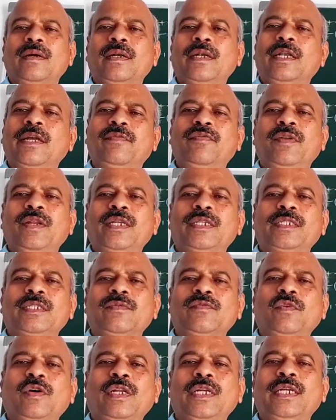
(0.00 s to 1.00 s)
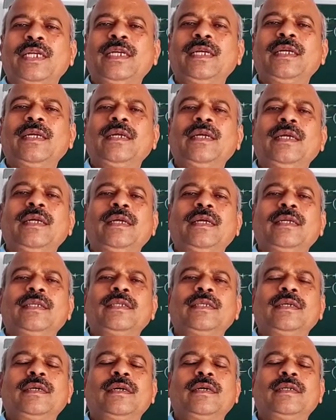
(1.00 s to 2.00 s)
Definition for
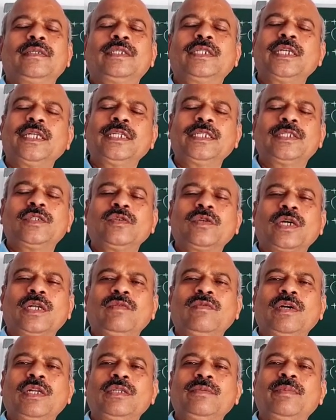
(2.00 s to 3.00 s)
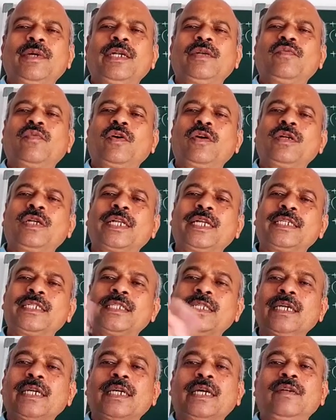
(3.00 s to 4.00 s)
a series to converge. But for
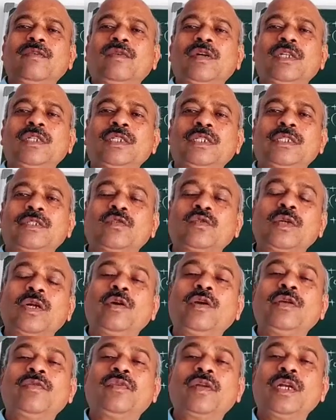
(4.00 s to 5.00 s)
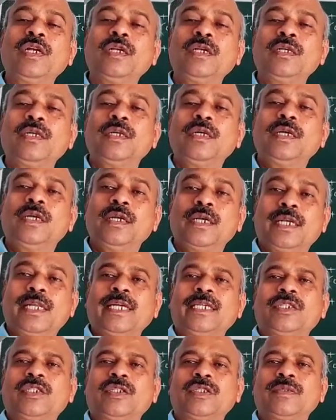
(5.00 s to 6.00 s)
test the convergence we have different
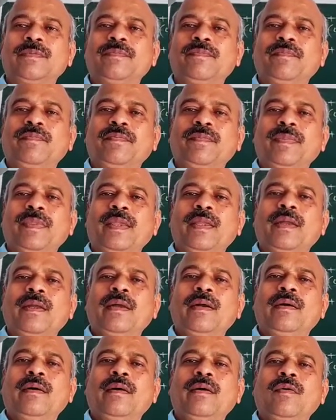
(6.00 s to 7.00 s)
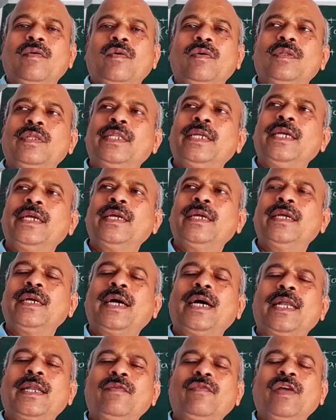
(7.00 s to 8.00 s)
tests. They
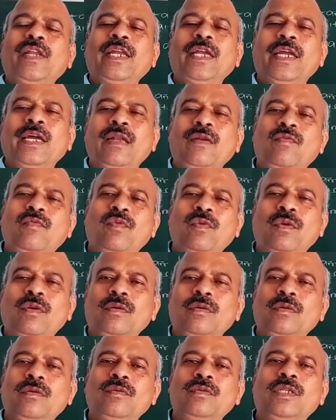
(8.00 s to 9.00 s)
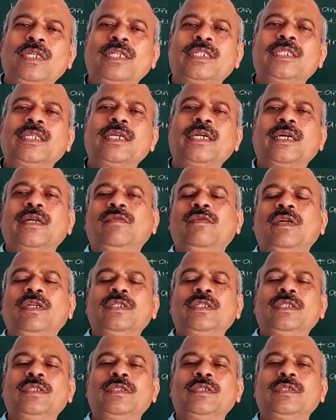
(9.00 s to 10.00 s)
are very helpful to test the
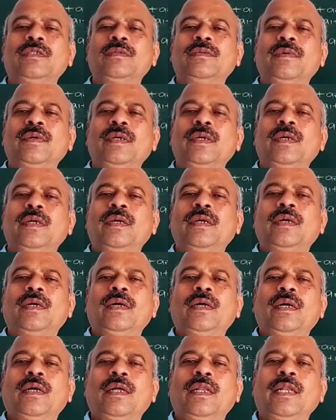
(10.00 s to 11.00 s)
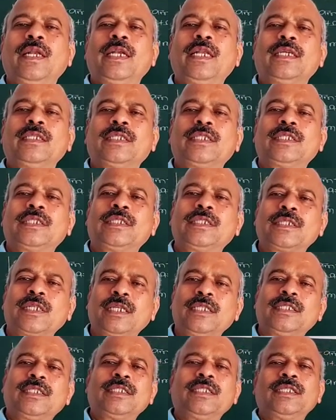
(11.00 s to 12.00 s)
convergence. Let us
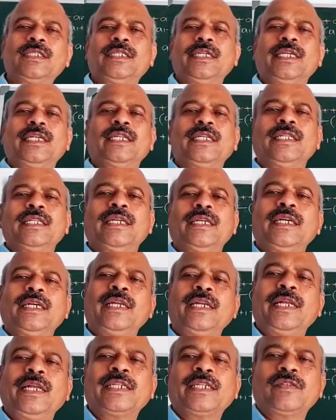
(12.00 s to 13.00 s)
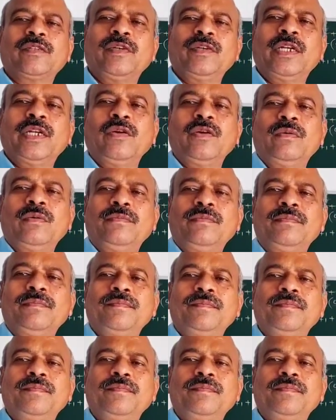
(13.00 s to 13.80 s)
consider that in the next video.